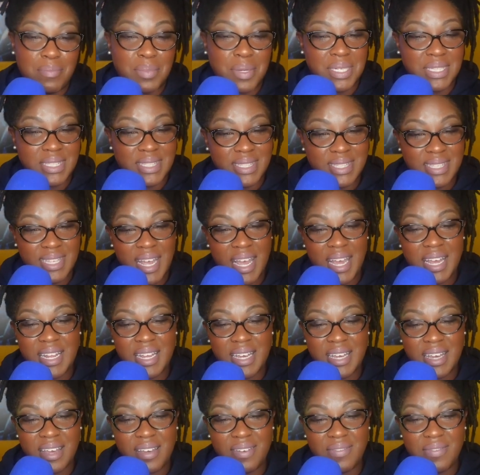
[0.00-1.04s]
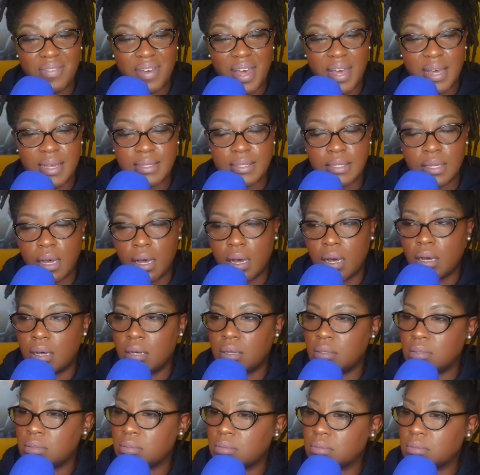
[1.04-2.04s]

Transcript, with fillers: But dating advice, oh,